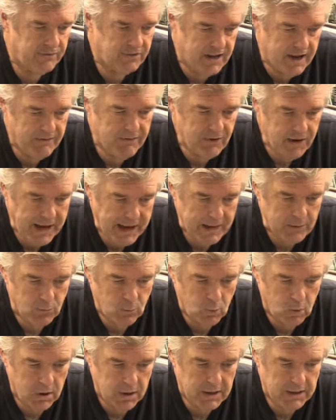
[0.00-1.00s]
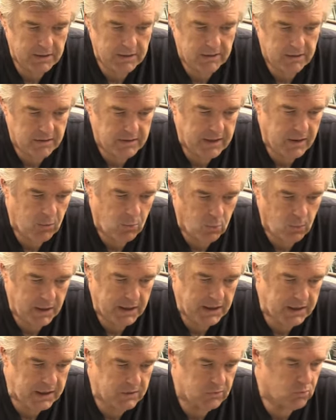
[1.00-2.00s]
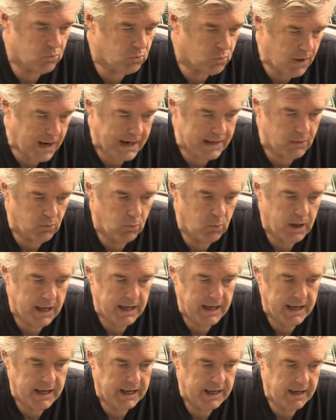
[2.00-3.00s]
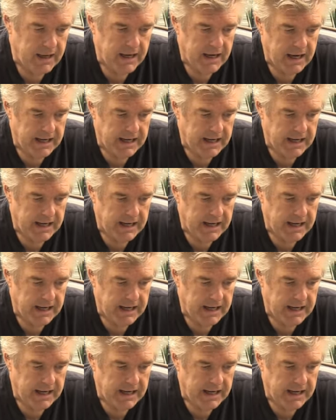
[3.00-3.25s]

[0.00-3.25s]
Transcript: never had one that went in right away